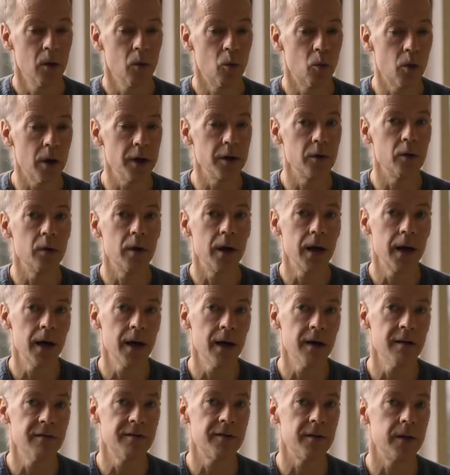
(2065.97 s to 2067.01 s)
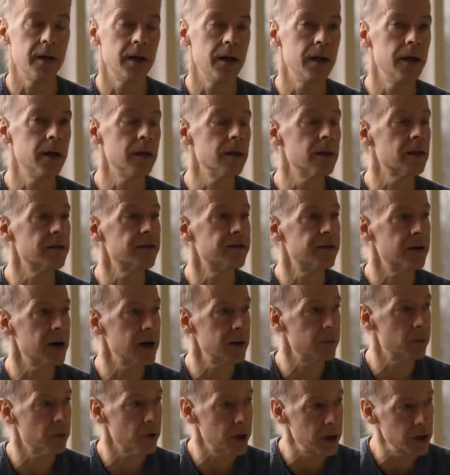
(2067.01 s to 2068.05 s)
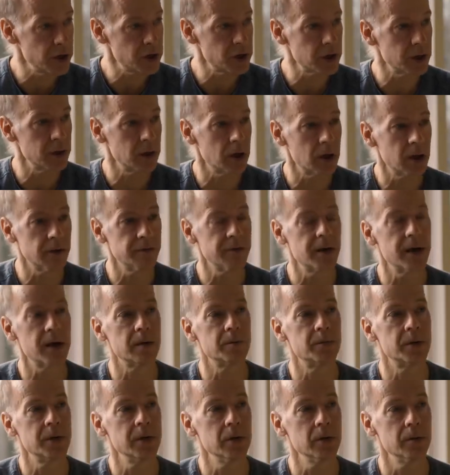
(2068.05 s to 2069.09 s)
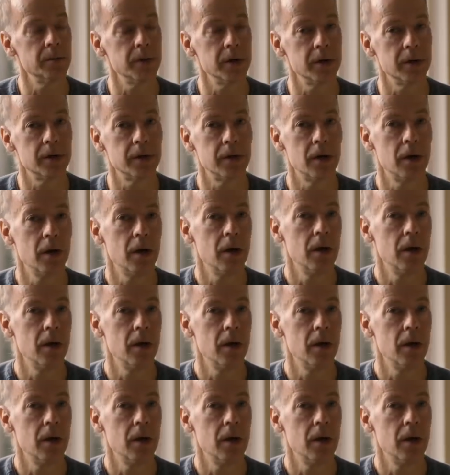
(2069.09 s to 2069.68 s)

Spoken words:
what you have in the vibration of that pyramid